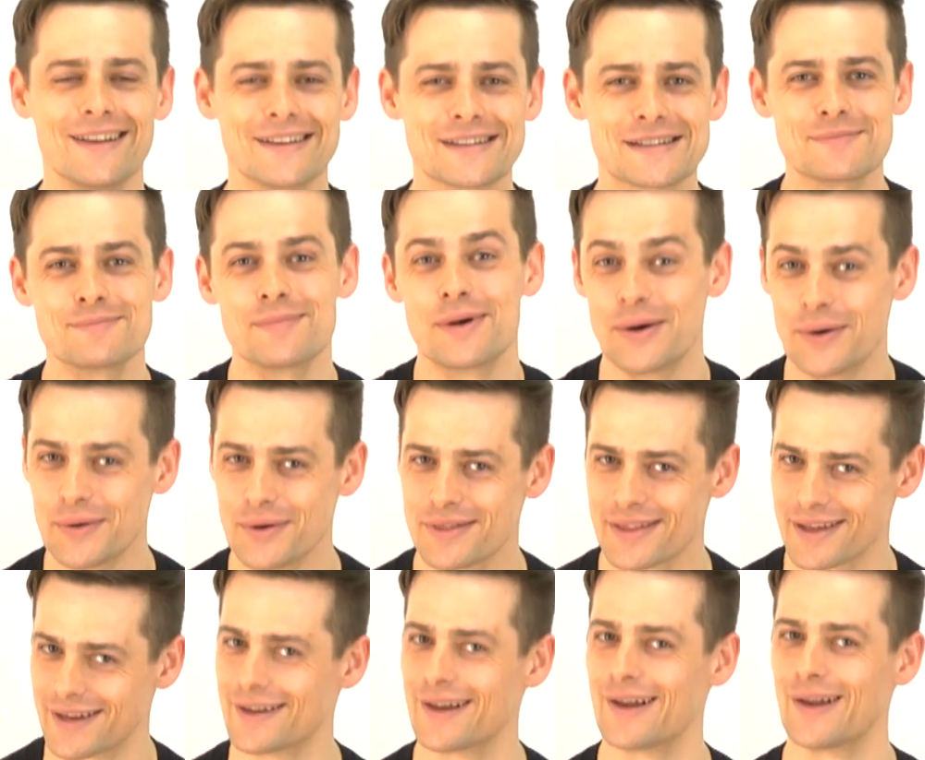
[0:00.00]
Smooth
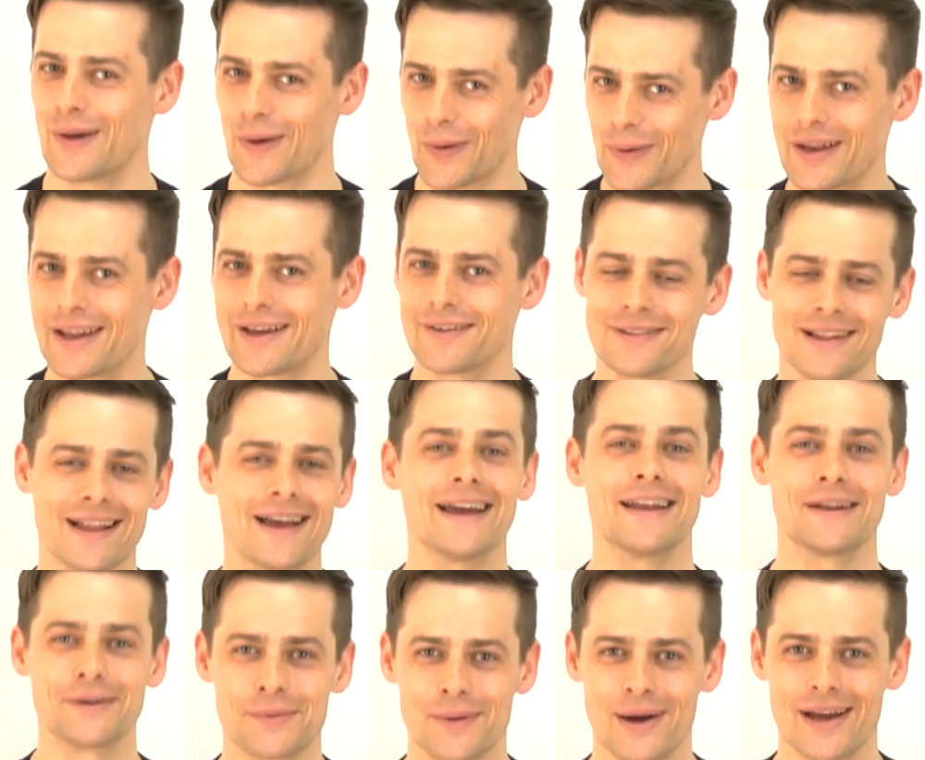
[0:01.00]
at a low level
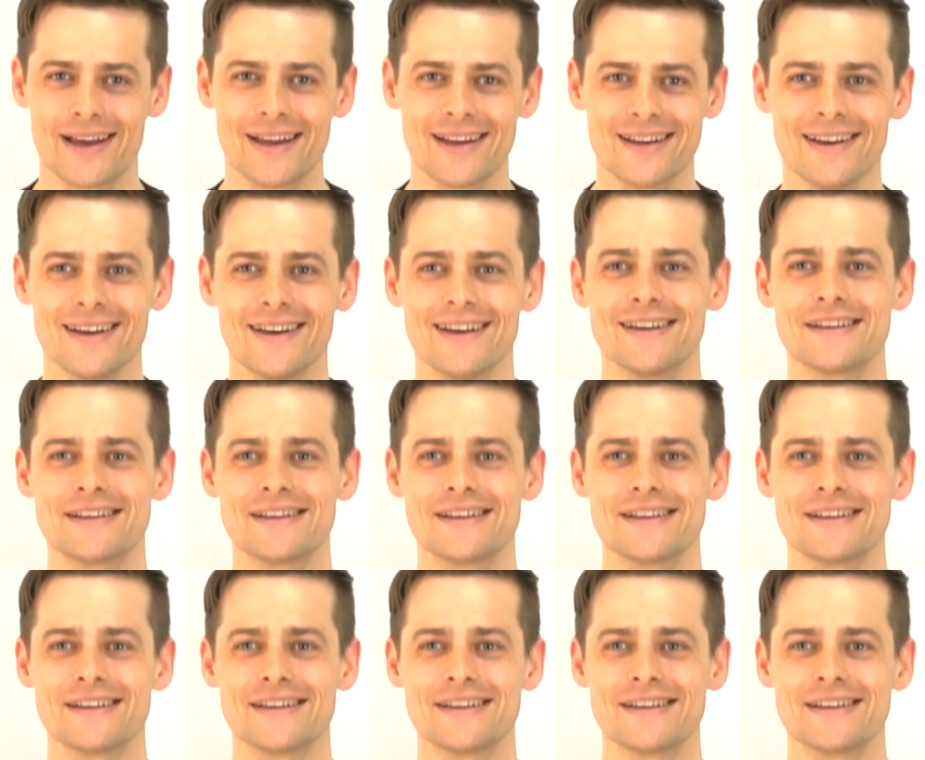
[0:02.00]
anyway,